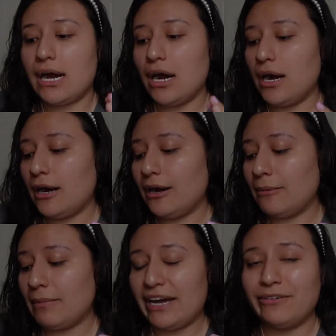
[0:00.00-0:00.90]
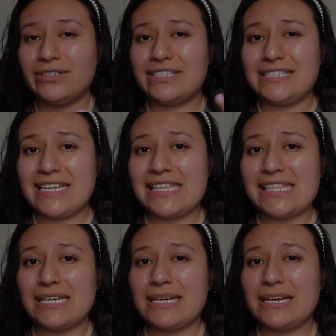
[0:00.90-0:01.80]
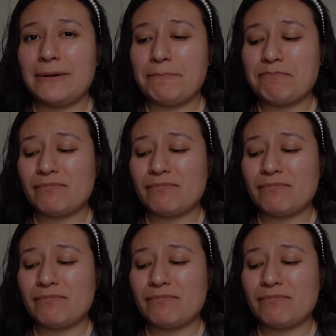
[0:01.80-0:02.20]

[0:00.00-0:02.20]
I would say the